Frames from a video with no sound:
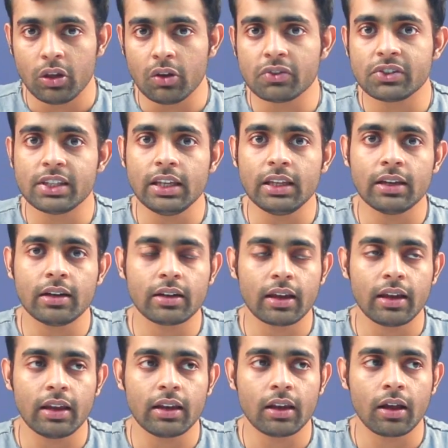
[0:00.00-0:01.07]
You've seen it
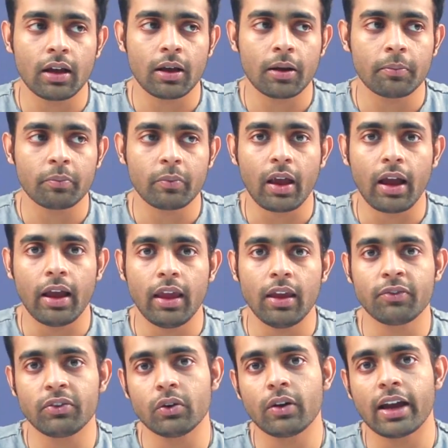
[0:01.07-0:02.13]
in
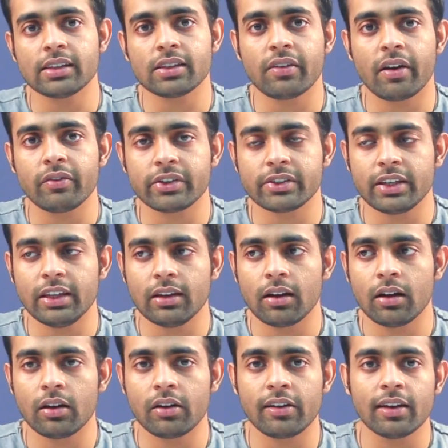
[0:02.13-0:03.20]
if you guys have ever seen
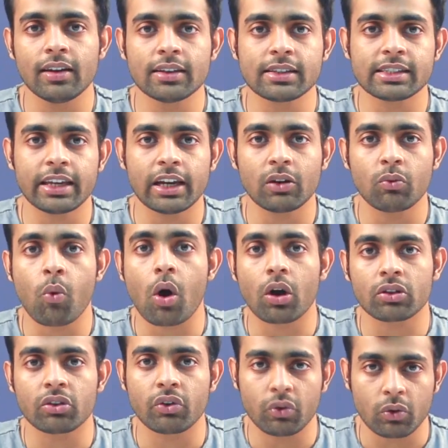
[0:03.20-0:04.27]
a real estate
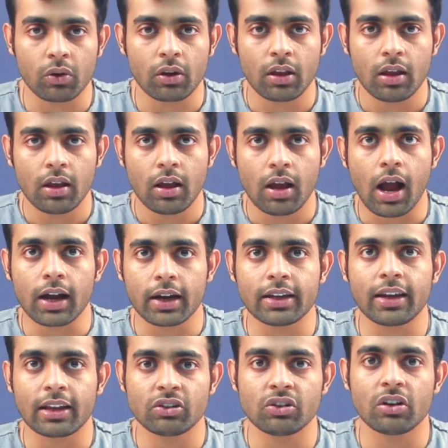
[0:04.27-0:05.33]
walkthrough,
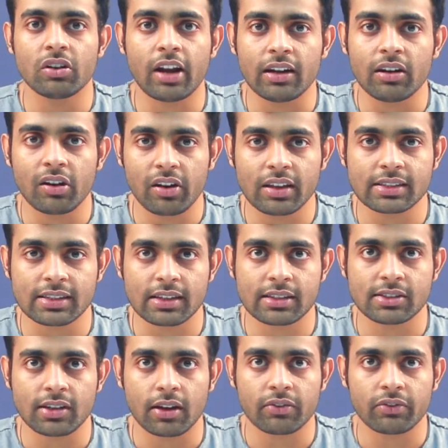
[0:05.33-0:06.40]
architecture renderings and
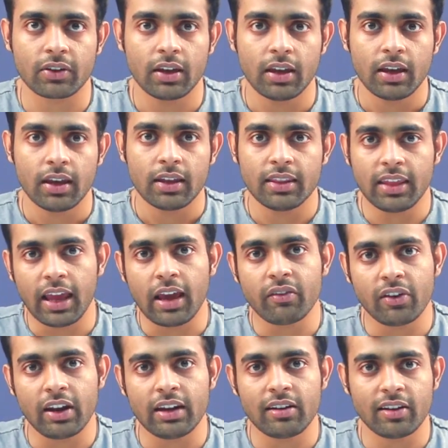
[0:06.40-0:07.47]
stuff, they
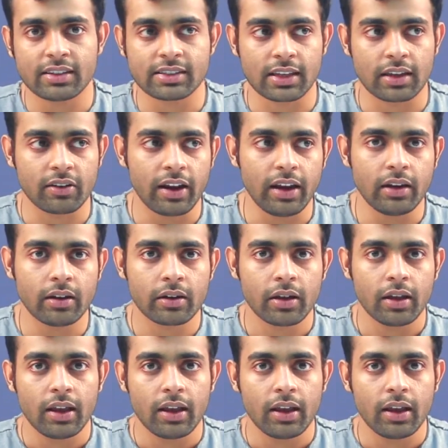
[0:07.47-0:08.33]
have ray tracing, right?